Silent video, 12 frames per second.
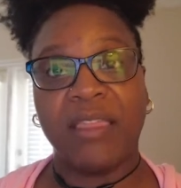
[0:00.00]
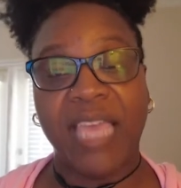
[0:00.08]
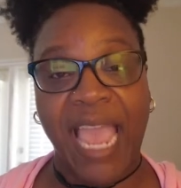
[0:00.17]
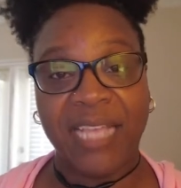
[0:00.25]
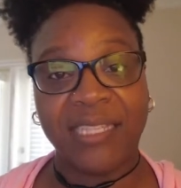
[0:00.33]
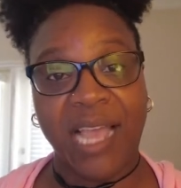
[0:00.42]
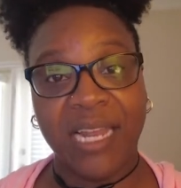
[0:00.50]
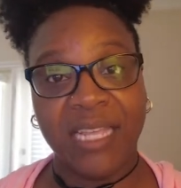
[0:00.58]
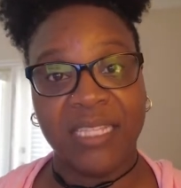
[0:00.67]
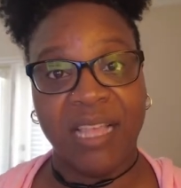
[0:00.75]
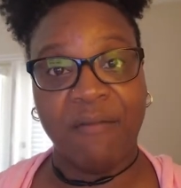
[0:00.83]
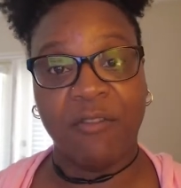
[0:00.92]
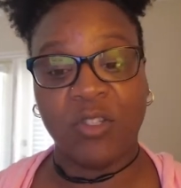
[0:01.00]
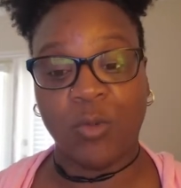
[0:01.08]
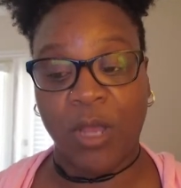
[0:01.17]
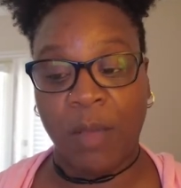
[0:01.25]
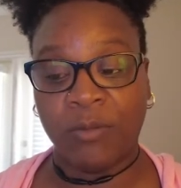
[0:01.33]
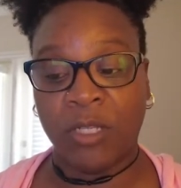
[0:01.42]
The anxiety levels
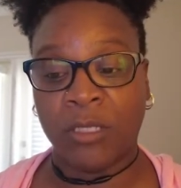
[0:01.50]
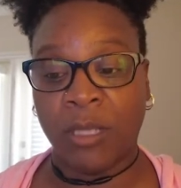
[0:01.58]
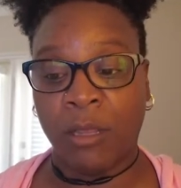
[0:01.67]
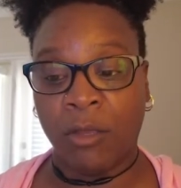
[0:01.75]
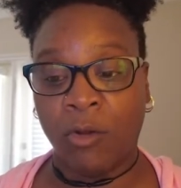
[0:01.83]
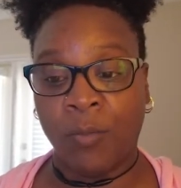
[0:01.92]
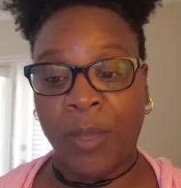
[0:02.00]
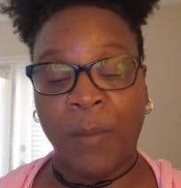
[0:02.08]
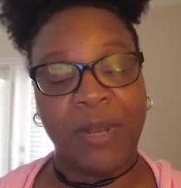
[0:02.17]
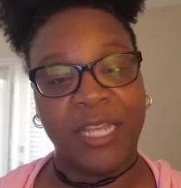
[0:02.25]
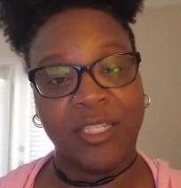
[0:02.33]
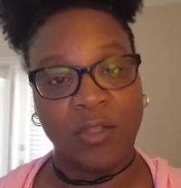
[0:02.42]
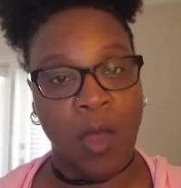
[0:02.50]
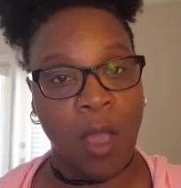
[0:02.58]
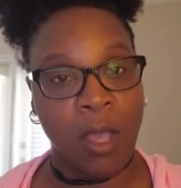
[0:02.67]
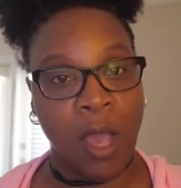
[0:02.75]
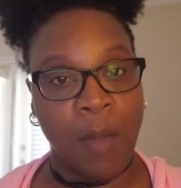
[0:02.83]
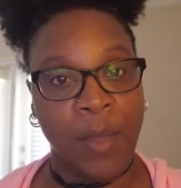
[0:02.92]
were up just a little bit, but I saw
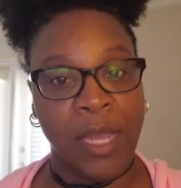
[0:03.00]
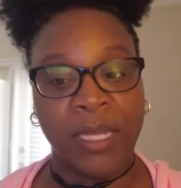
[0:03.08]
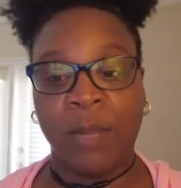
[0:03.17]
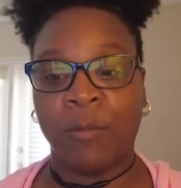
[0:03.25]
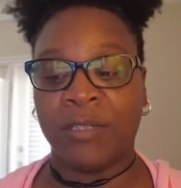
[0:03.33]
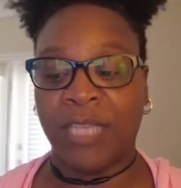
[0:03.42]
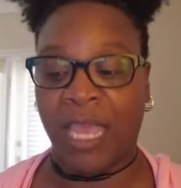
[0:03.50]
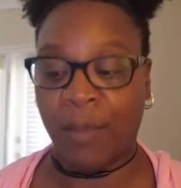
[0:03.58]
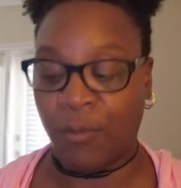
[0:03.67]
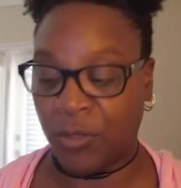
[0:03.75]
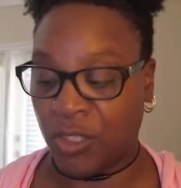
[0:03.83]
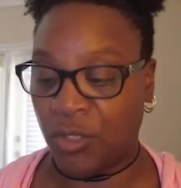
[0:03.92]
it coming and was able